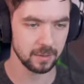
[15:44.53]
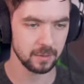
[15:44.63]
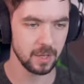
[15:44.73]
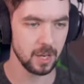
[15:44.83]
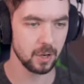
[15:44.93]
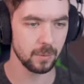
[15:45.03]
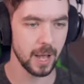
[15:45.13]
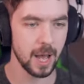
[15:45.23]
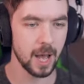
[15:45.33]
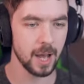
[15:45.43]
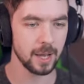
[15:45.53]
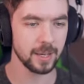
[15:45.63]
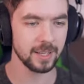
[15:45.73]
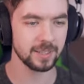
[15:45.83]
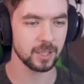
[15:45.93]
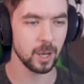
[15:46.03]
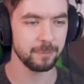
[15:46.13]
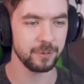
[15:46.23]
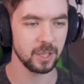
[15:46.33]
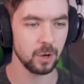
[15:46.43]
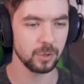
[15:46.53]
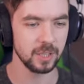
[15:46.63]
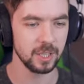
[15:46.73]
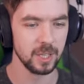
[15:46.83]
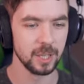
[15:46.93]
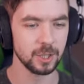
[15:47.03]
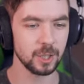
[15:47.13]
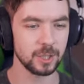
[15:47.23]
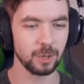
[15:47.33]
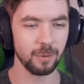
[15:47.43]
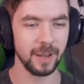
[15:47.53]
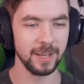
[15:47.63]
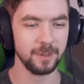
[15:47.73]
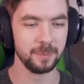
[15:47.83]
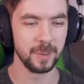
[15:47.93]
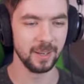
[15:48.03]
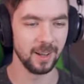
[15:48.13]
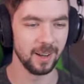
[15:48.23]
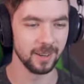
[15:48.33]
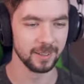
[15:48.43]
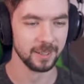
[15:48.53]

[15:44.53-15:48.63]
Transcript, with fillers: There you go. Ah, nice and comfy cozy. Just where you belong.